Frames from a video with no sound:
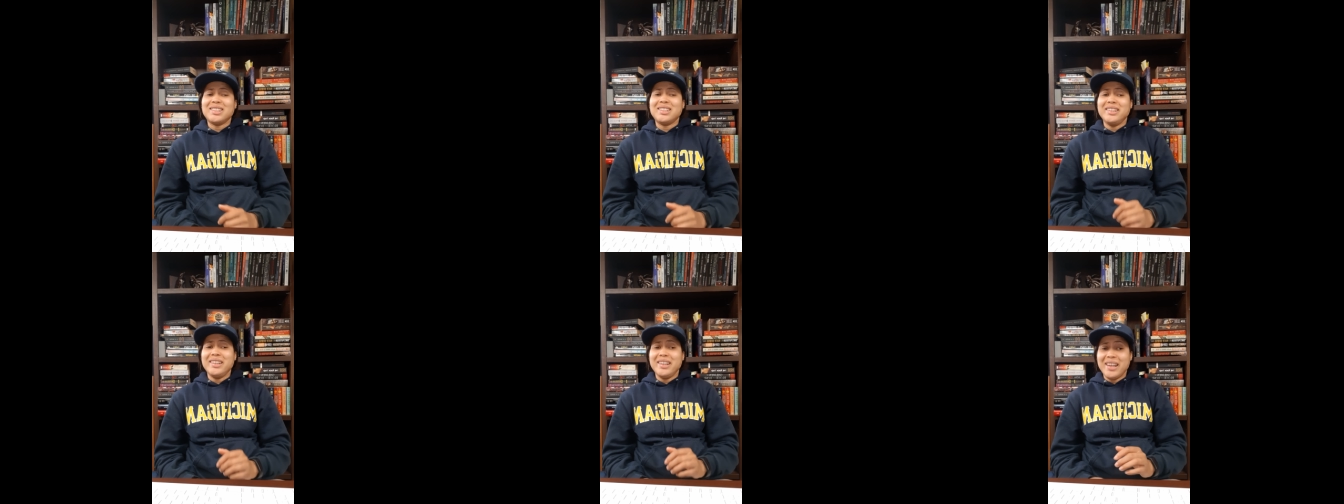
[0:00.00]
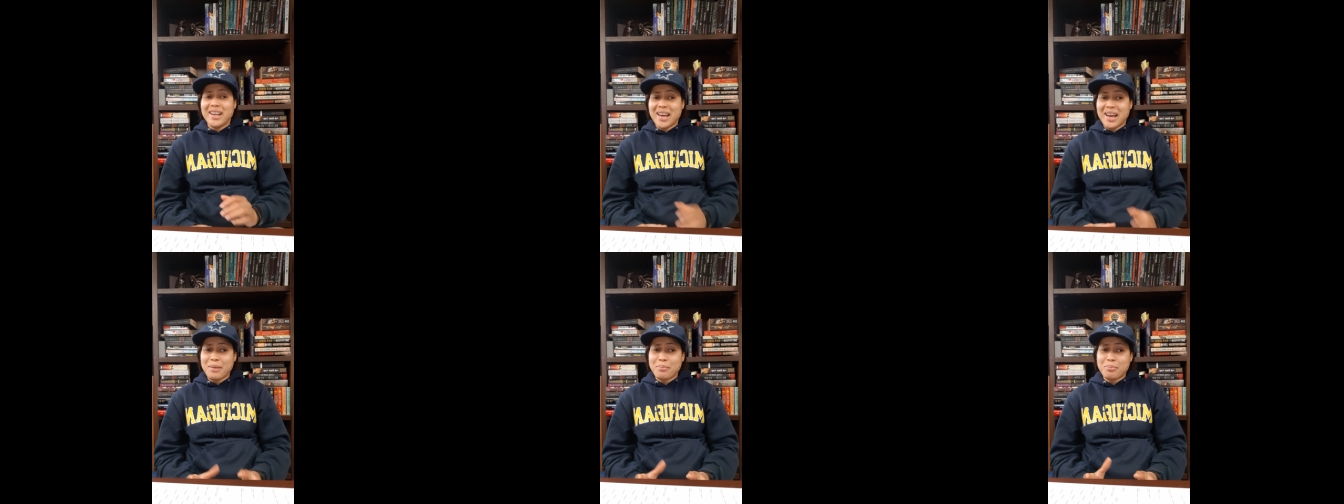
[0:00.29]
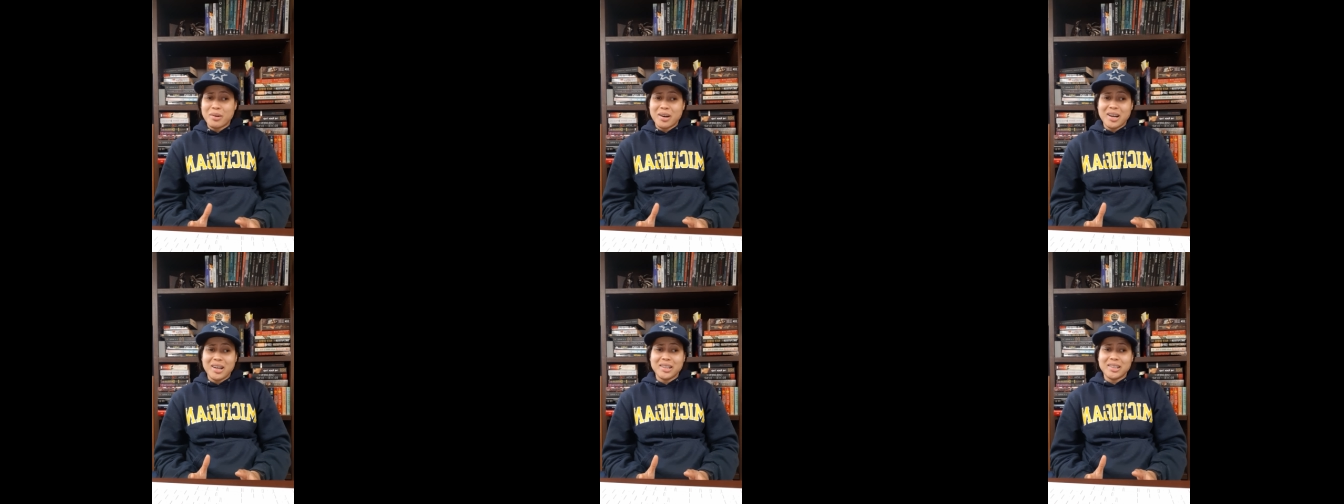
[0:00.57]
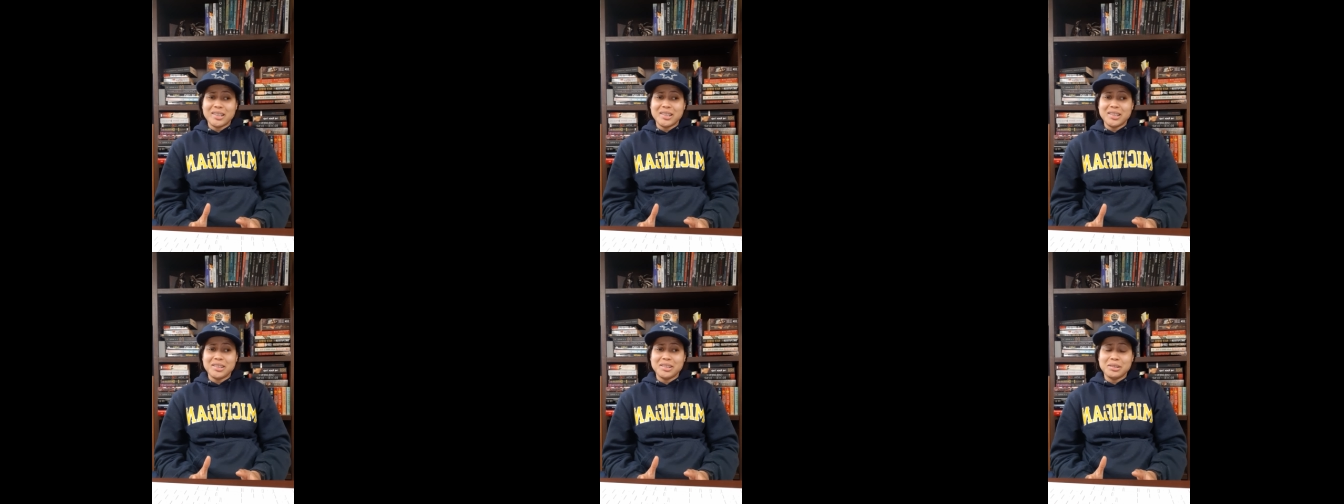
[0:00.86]
Not
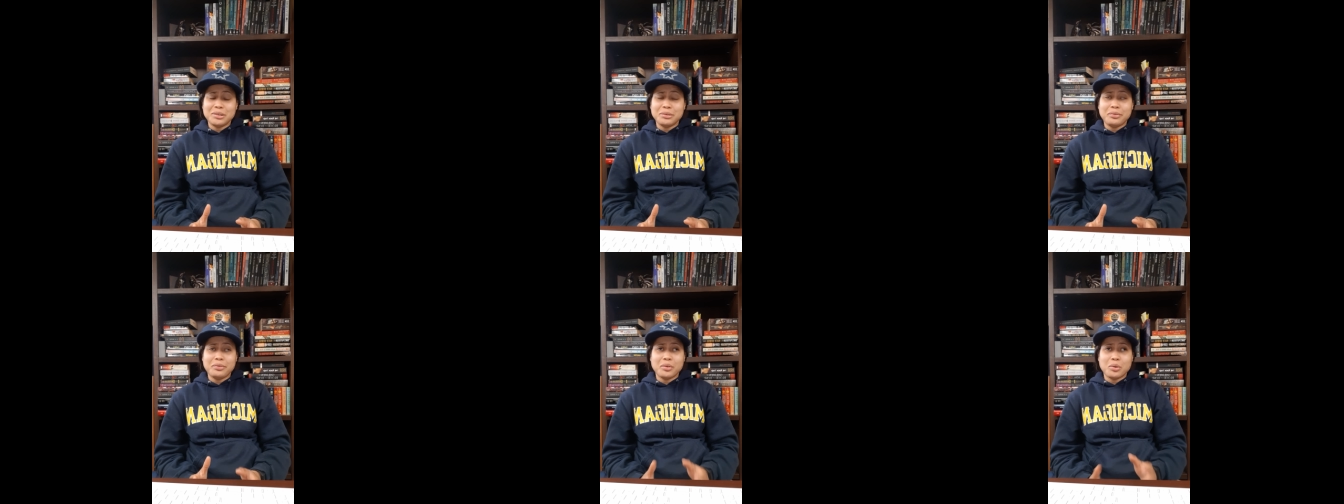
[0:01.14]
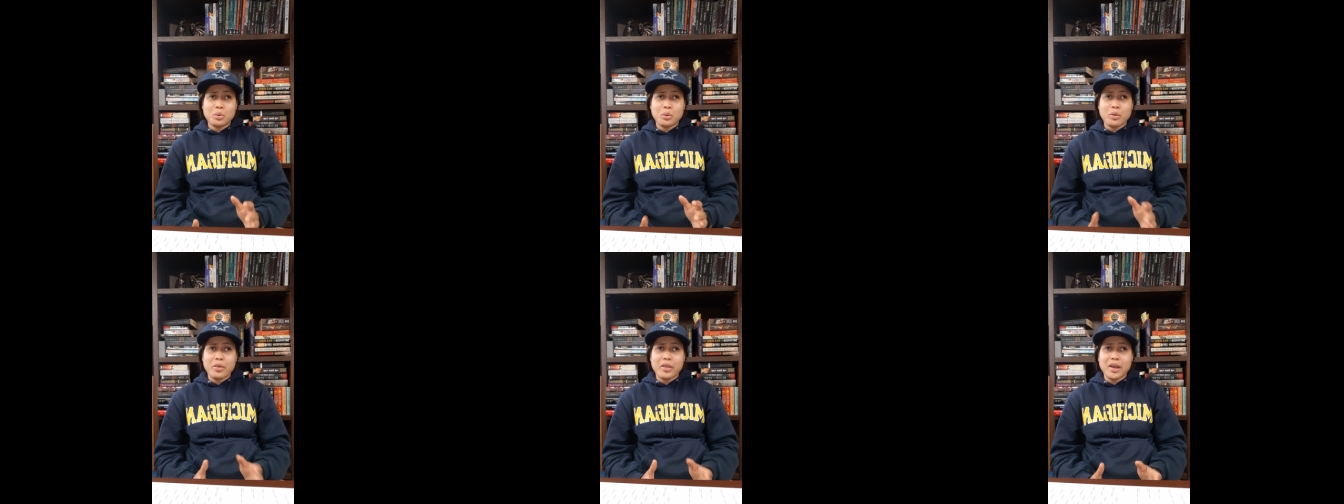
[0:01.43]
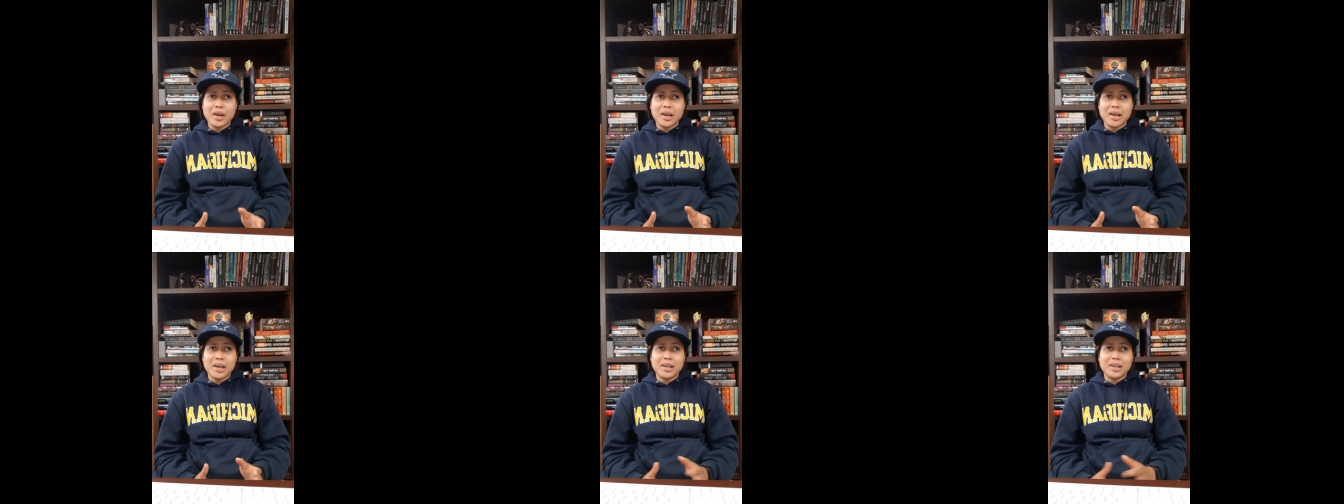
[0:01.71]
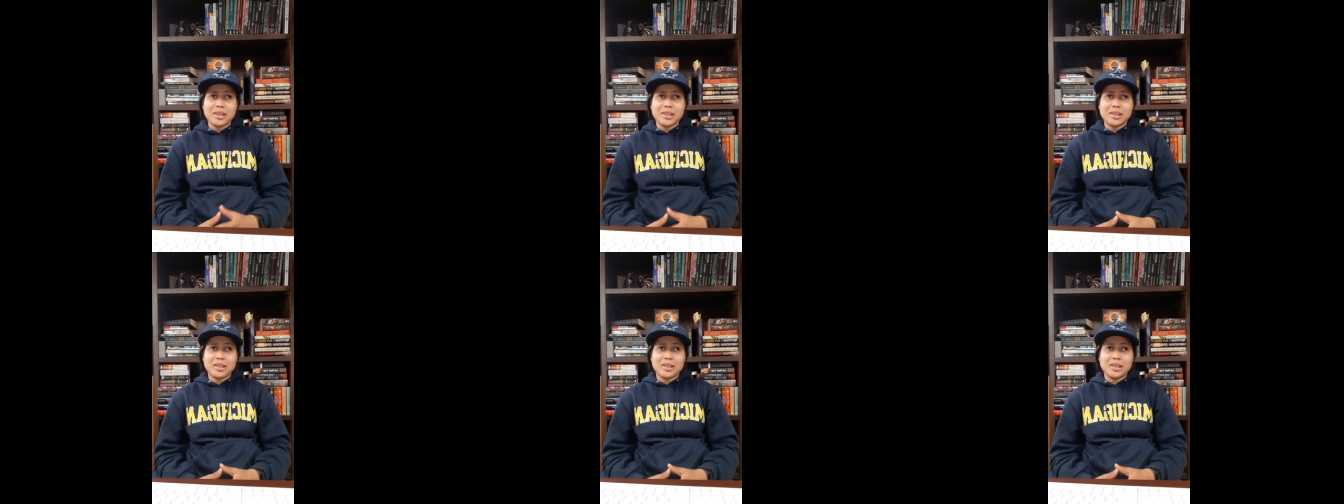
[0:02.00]
positive on
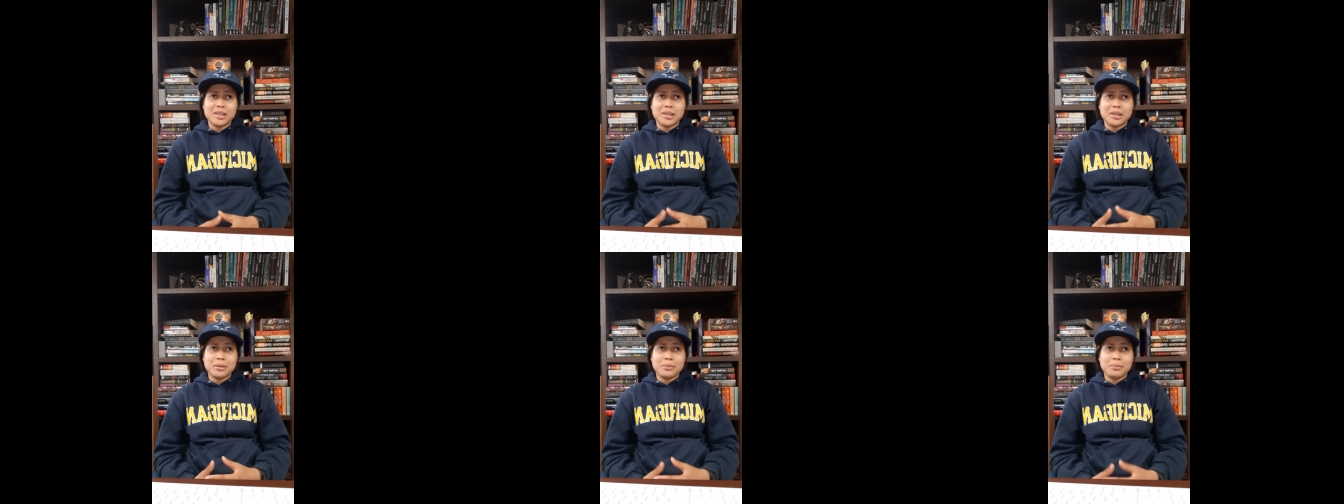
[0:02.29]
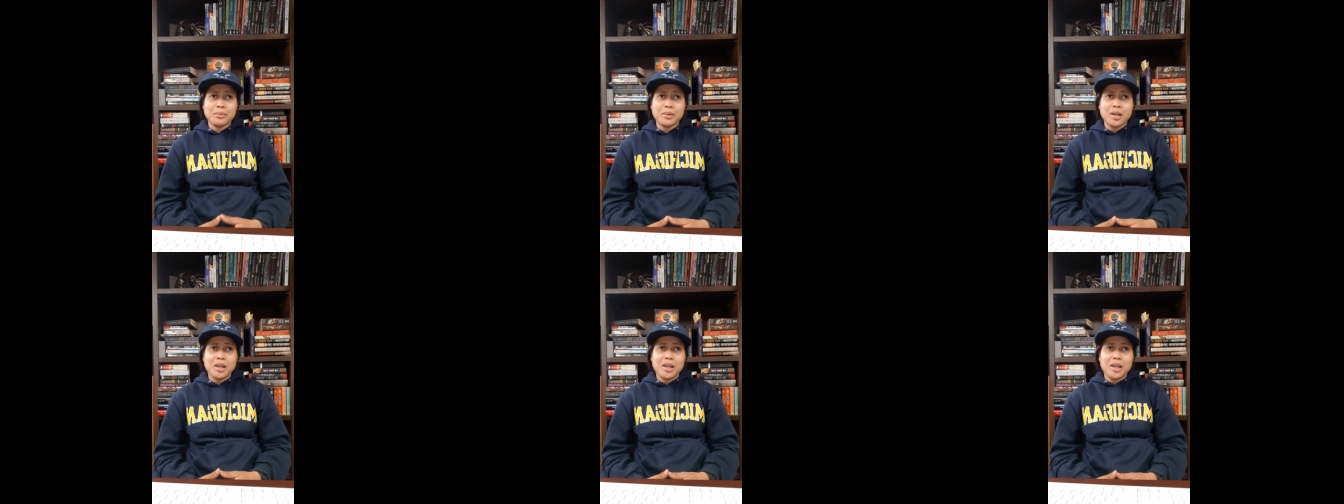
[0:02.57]
that. Um,